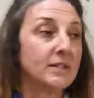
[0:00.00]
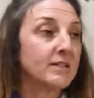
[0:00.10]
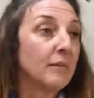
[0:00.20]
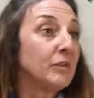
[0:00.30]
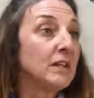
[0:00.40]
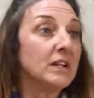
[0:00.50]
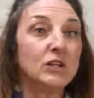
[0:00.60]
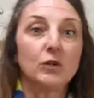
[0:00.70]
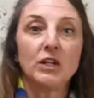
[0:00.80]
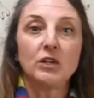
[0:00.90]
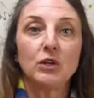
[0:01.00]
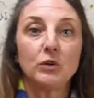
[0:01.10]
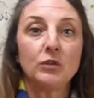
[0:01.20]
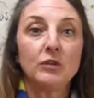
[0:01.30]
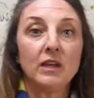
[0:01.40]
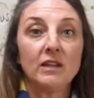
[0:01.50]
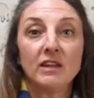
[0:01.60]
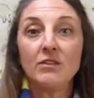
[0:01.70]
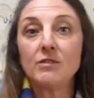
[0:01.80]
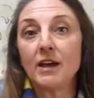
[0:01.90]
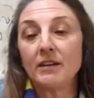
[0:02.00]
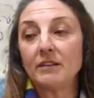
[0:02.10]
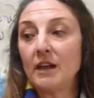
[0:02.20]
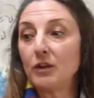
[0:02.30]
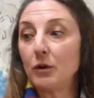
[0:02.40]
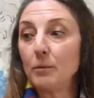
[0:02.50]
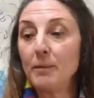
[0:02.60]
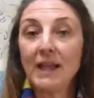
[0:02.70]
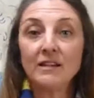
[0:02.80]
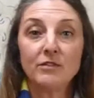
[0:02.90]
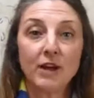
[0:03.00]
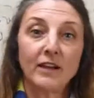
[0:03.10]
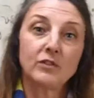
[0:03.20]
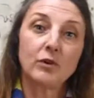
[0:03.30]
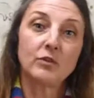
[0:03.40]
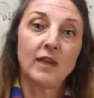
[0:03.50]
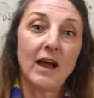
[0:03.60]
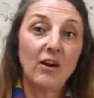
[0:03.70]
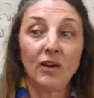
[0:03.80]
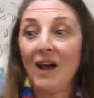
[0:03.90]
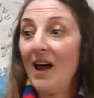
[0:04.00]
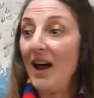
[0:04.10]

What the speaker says: something that you can use in the event that your main device goes out.